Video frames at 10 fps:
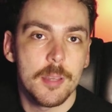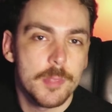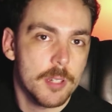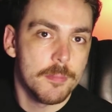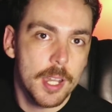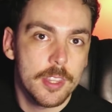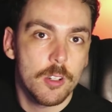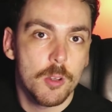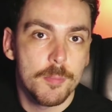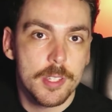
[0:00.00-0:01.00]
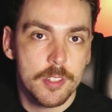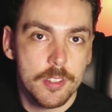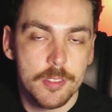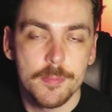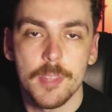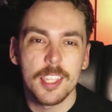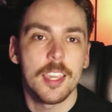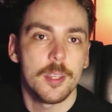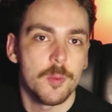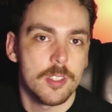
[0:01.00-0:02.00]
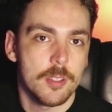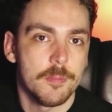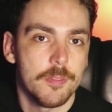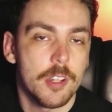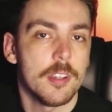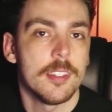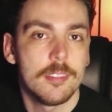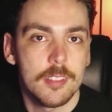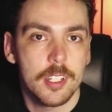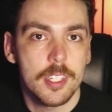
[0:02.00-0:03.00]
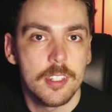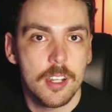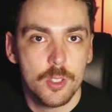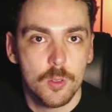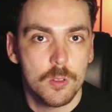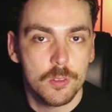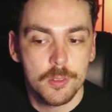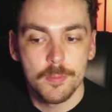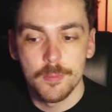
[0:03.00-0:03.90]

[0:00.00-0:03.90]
them to mind their own business, again with some very lucky dice rolls.